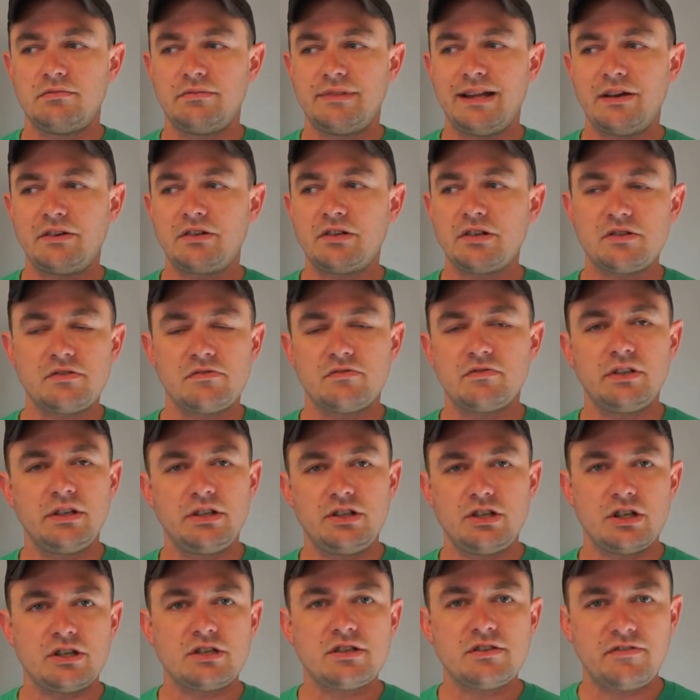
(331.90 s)
that doesn't really
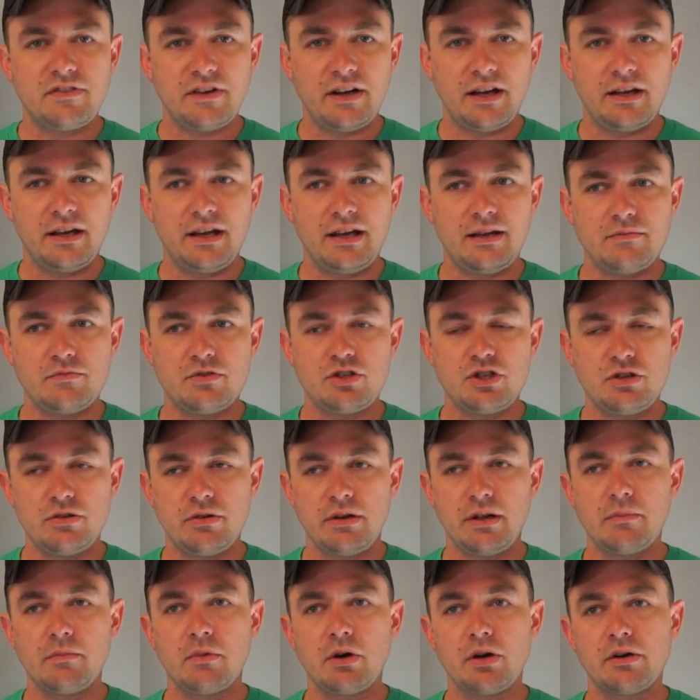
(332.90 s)
justify him
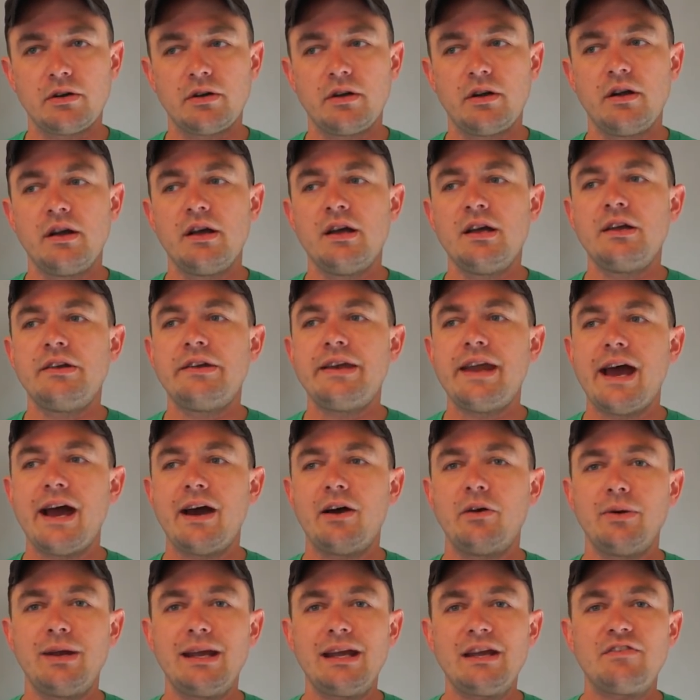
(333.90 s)
shooting Martin.
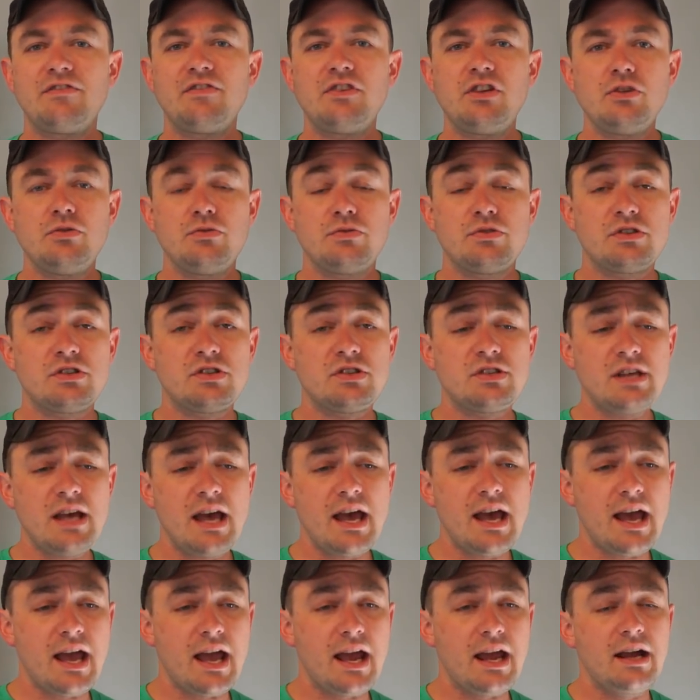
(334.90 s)
Now, if you
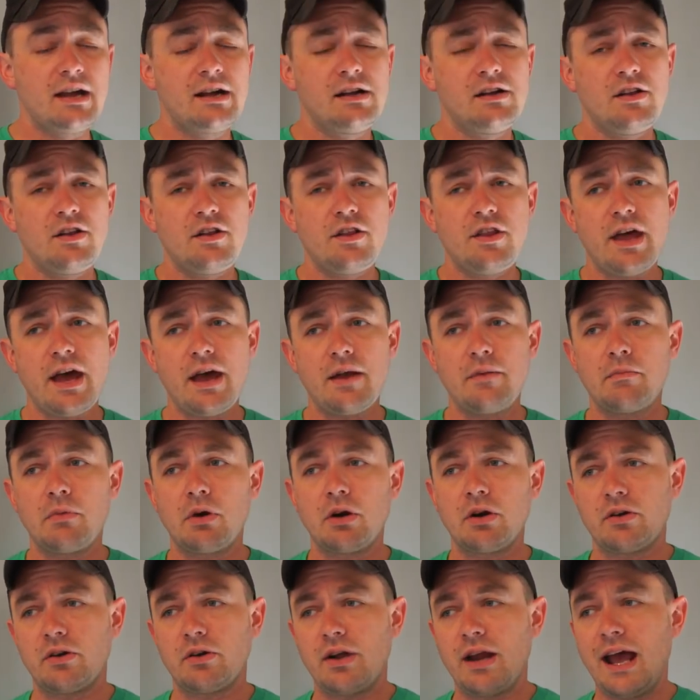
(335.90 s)
say that
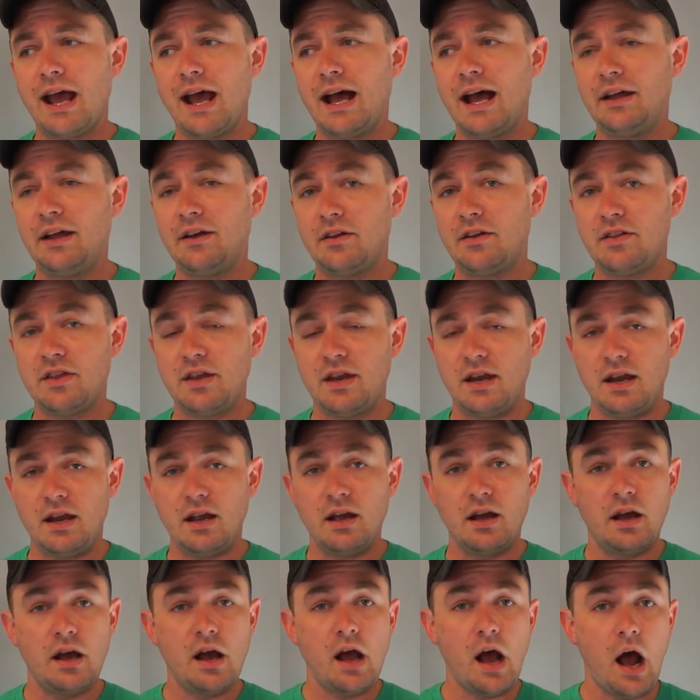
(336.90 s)
Martin had
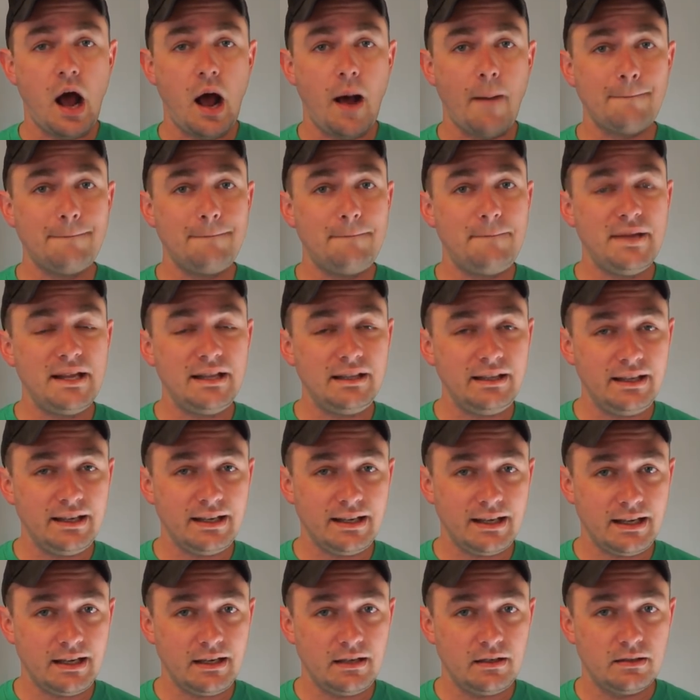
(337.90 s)
the
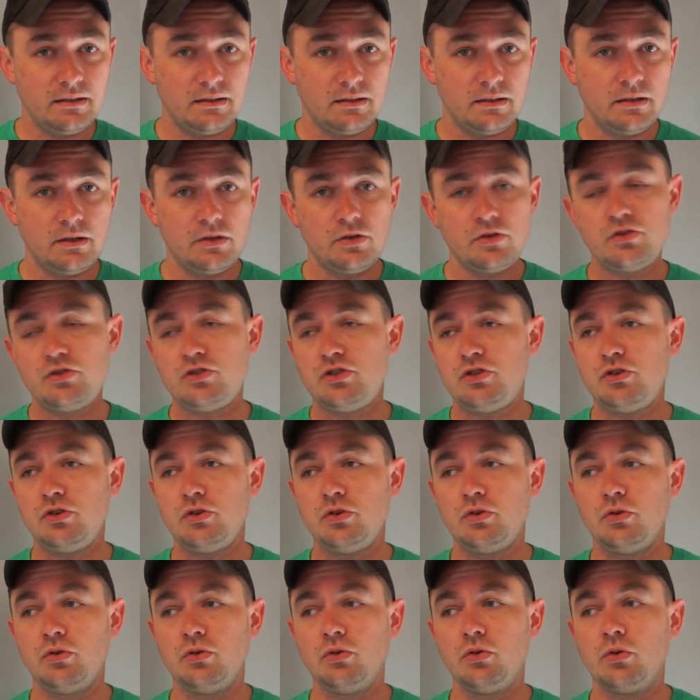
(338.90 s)
ability
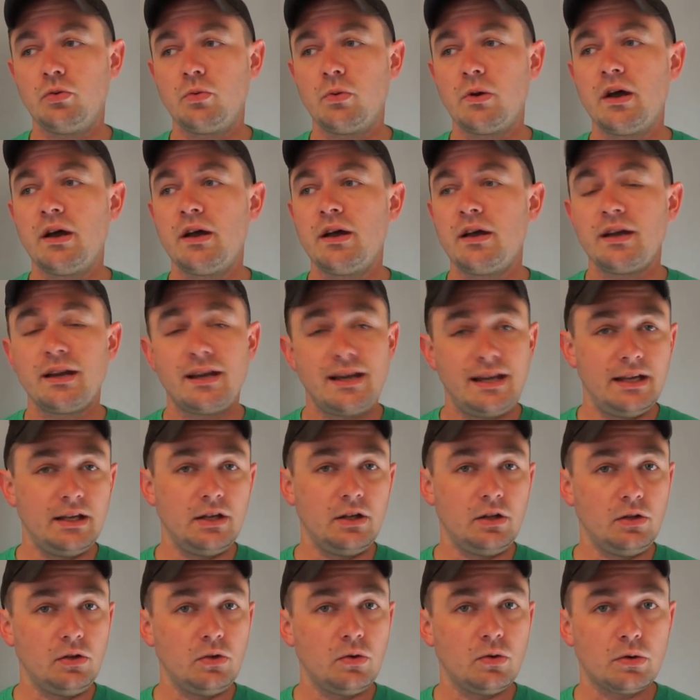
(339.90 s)
to
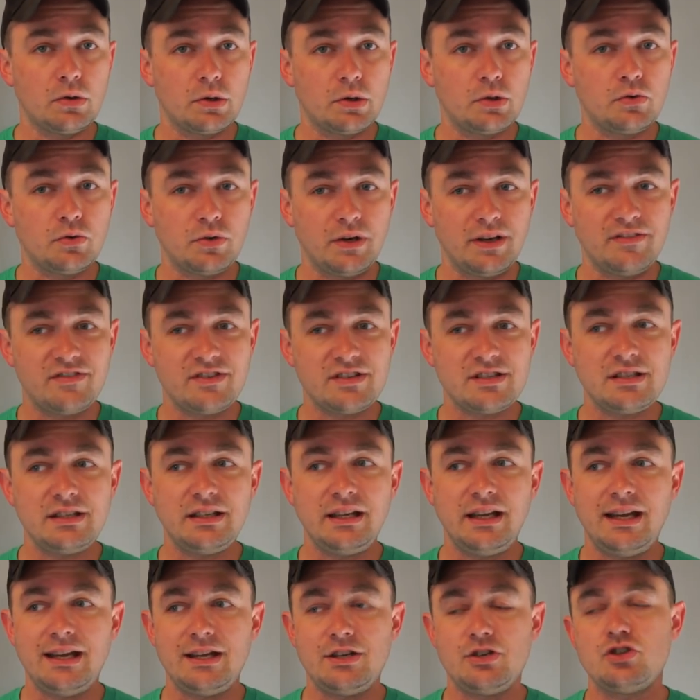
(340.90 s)
kill or
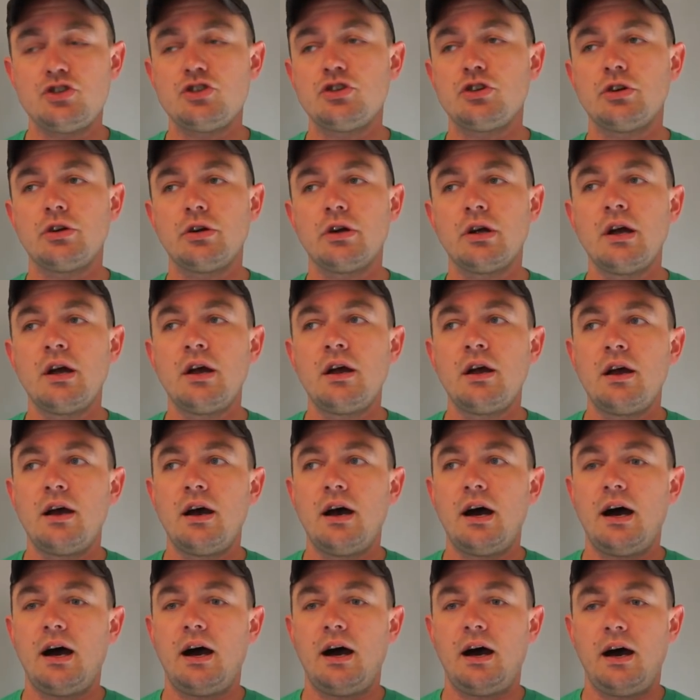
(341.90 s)
grievously injure
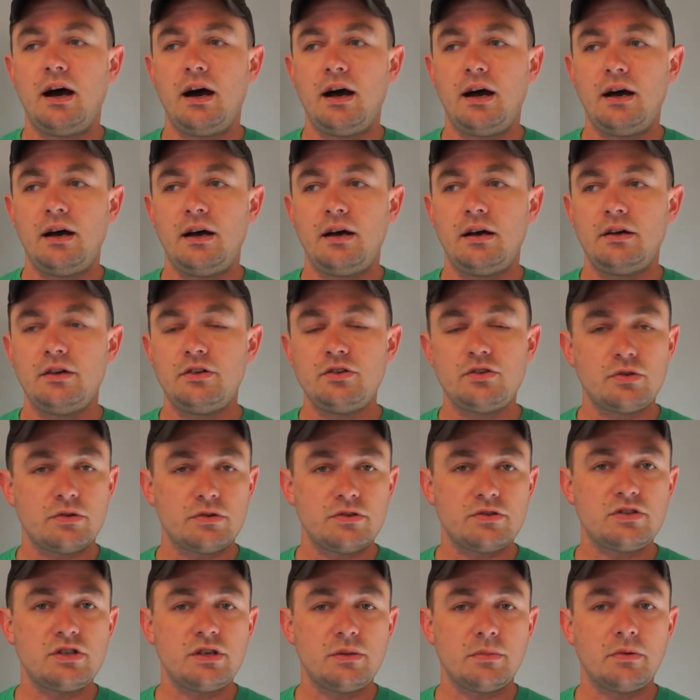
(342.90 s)
uh,
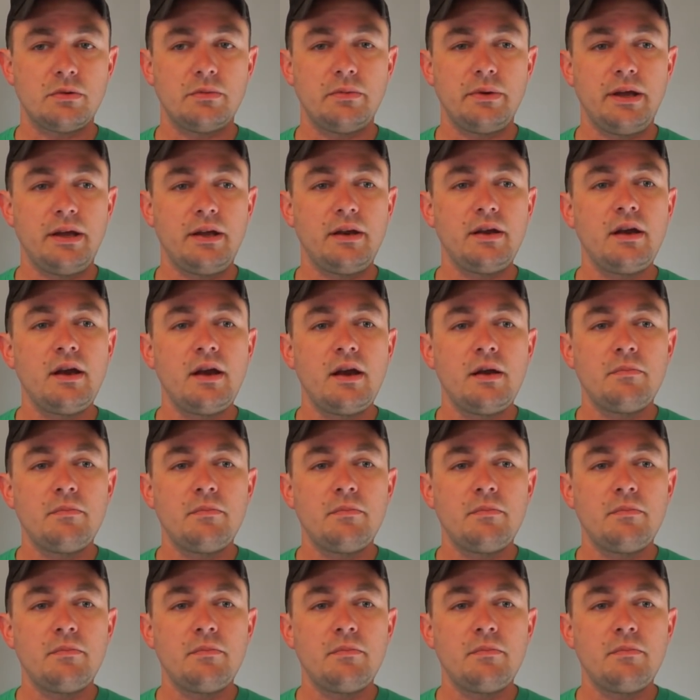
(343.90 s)
George Zimmerman